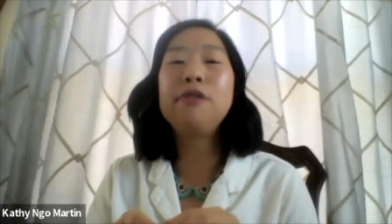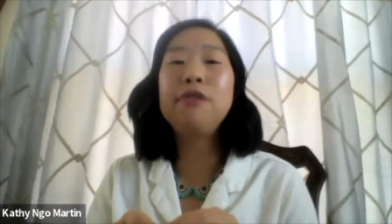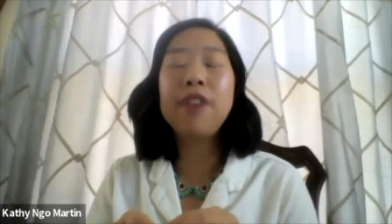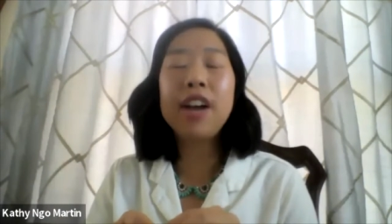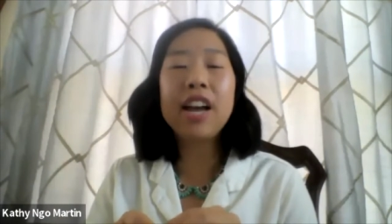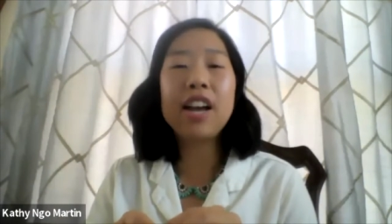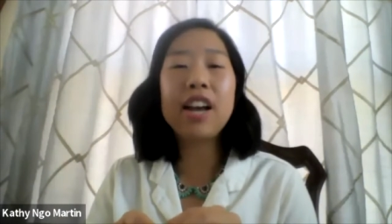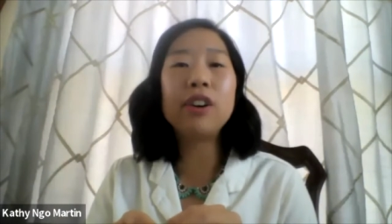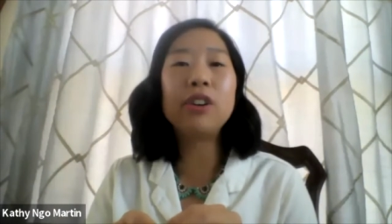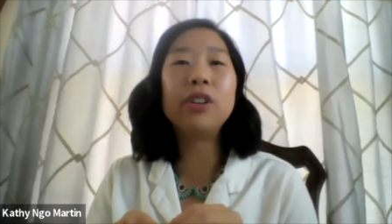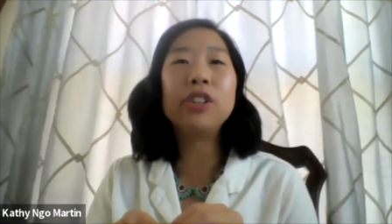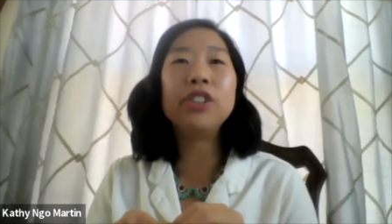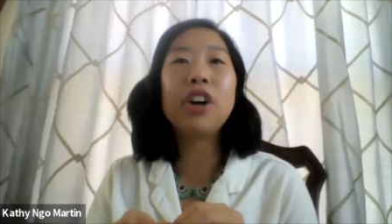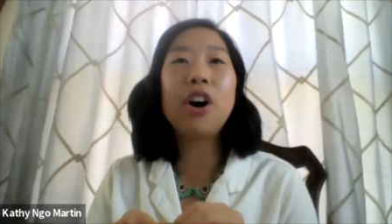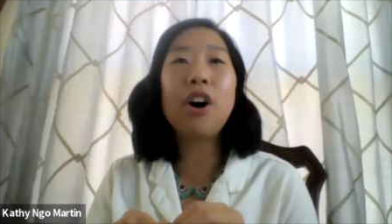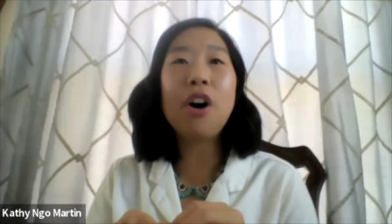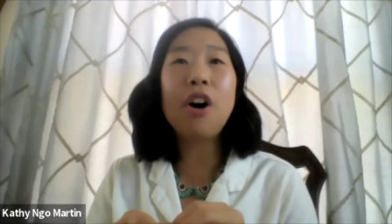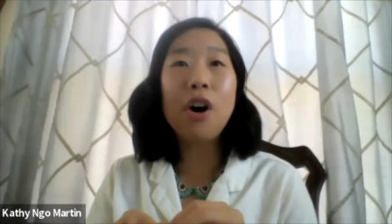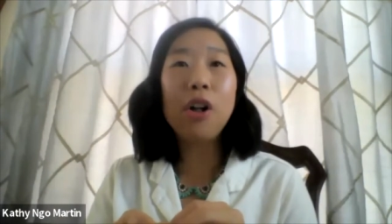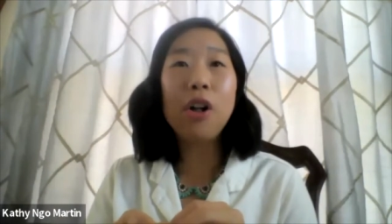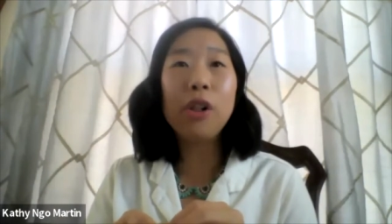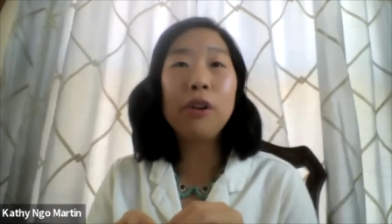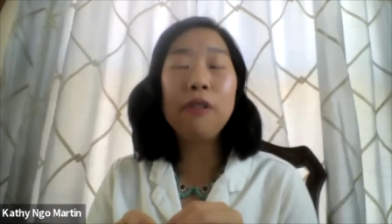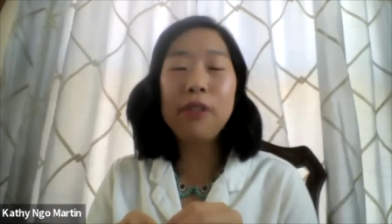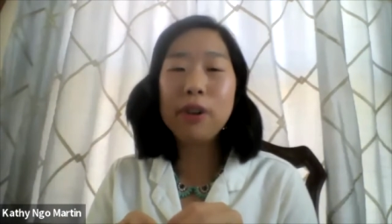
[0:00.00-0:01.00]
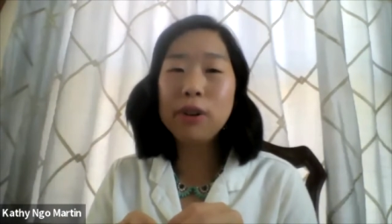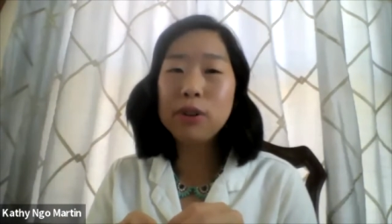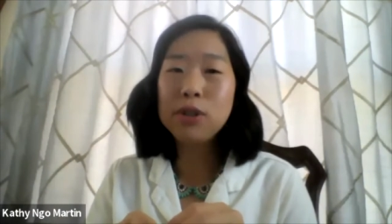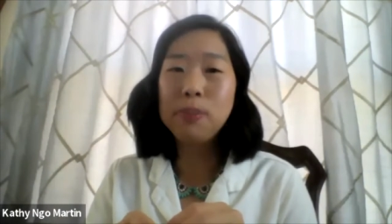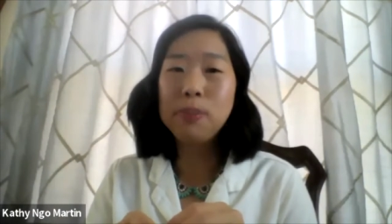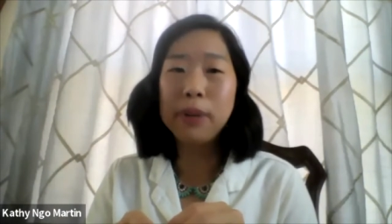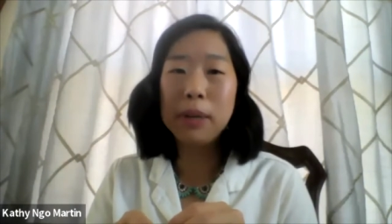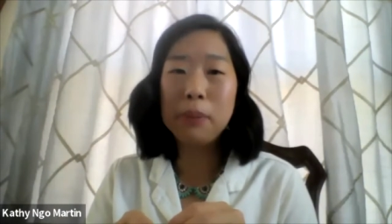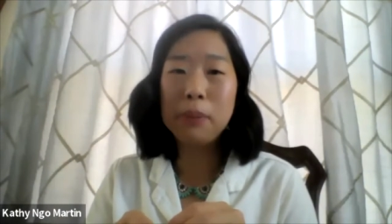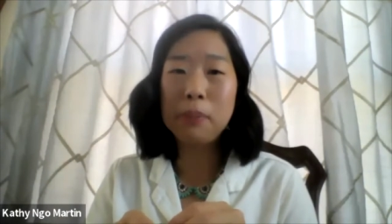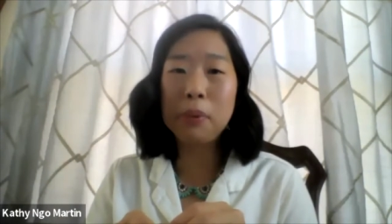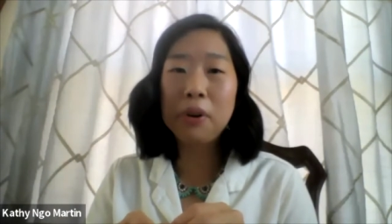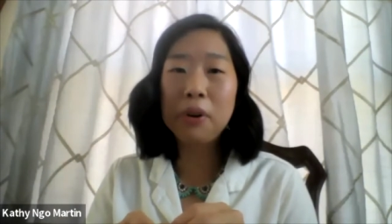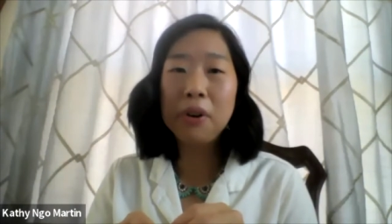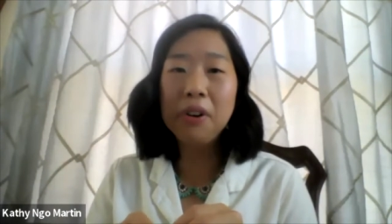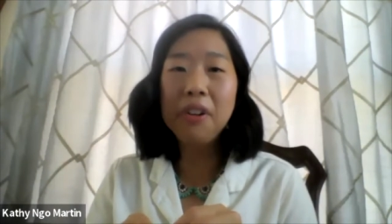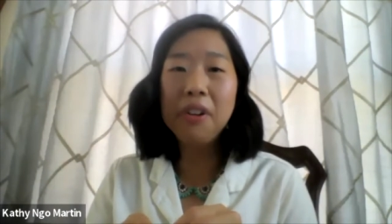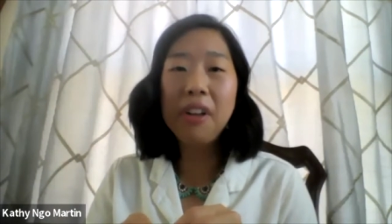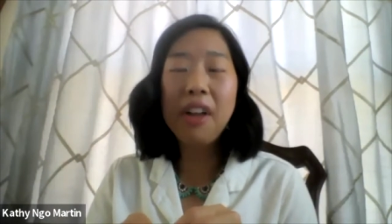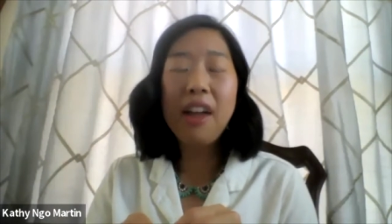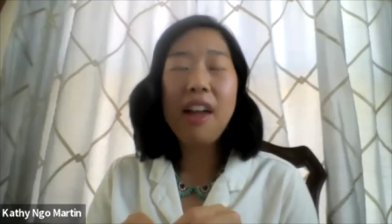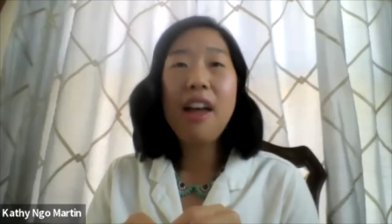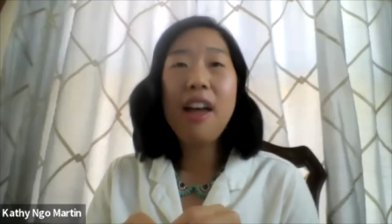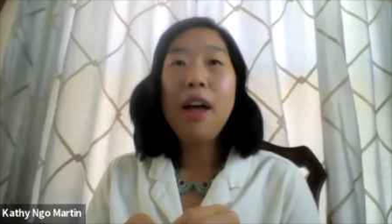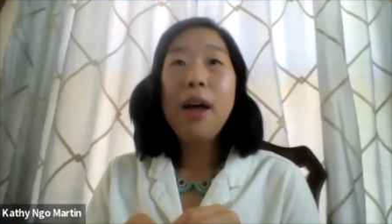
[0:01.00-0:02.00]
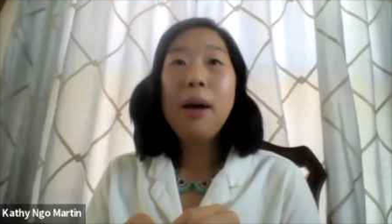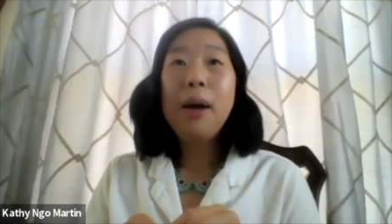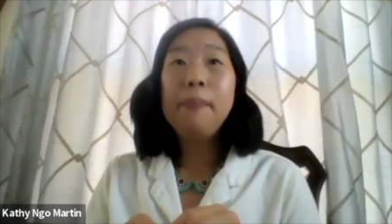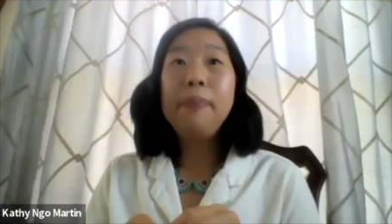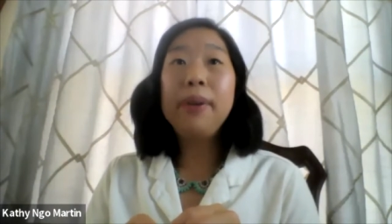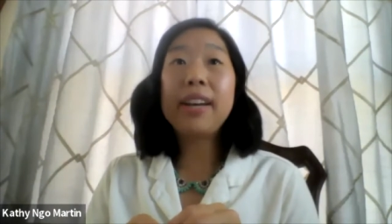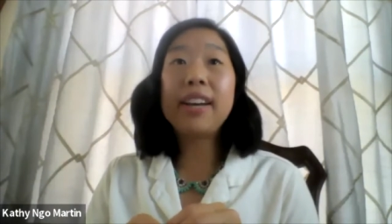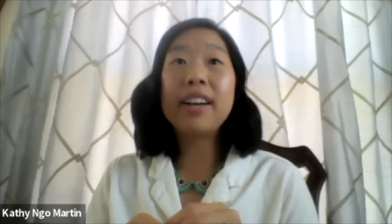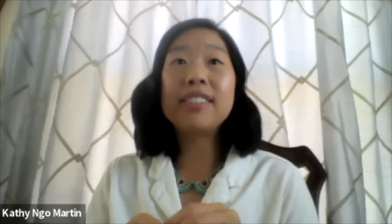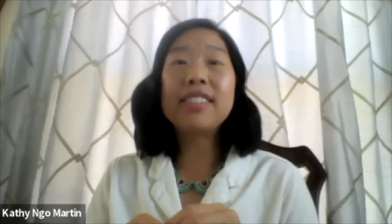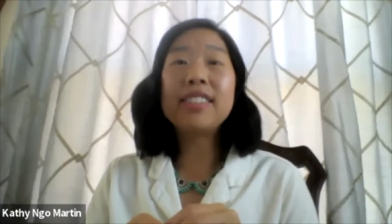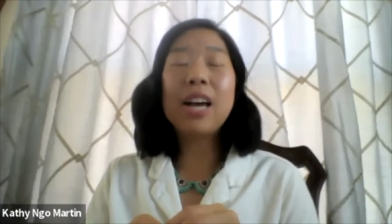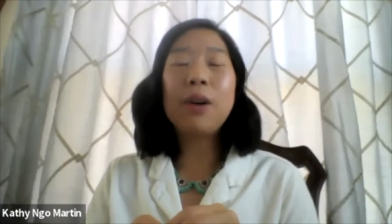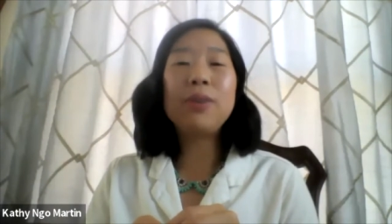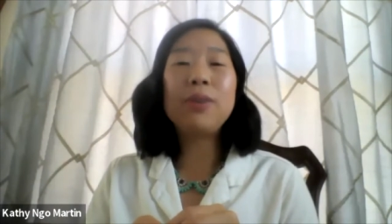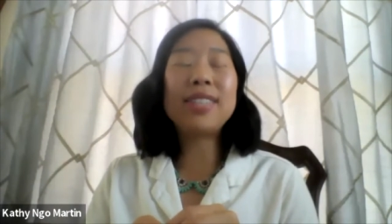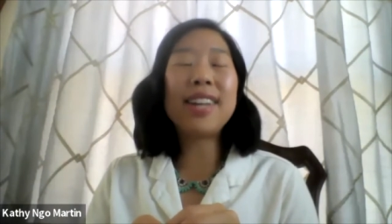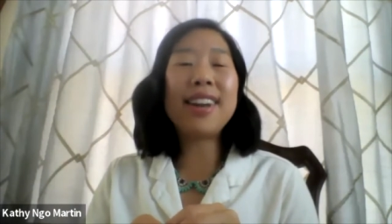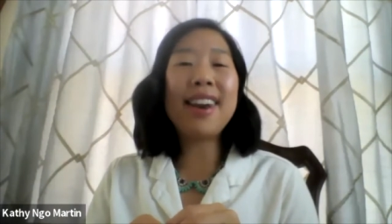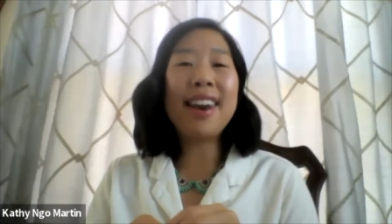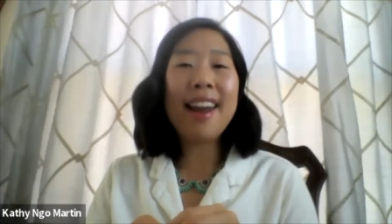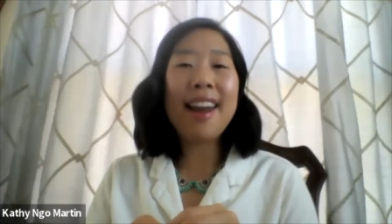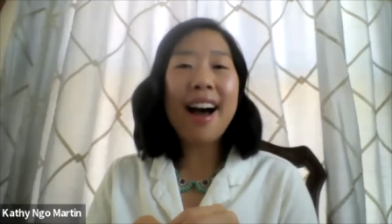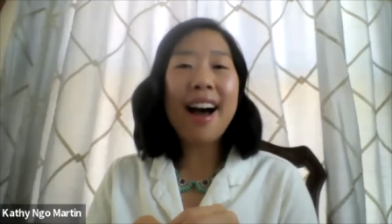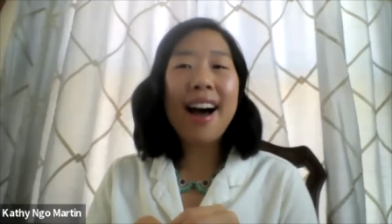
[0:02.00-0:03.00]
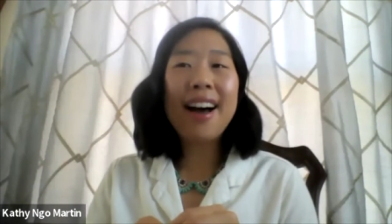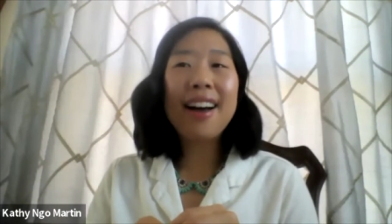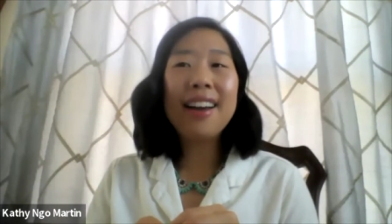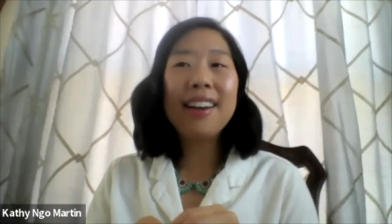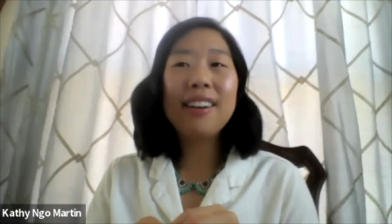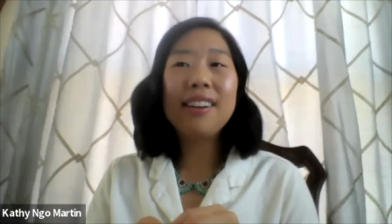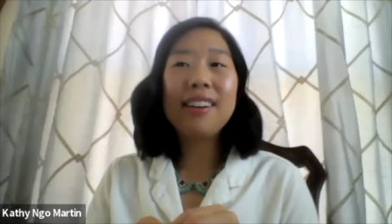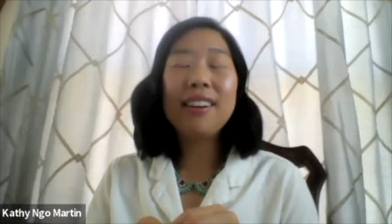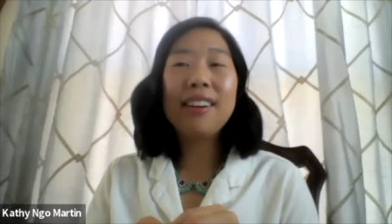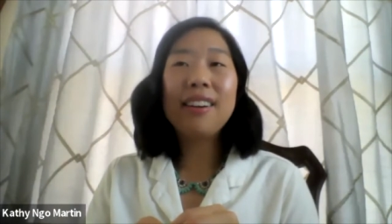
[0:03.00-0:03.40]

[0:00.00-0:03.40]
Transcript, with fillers: failed all of those people because I was not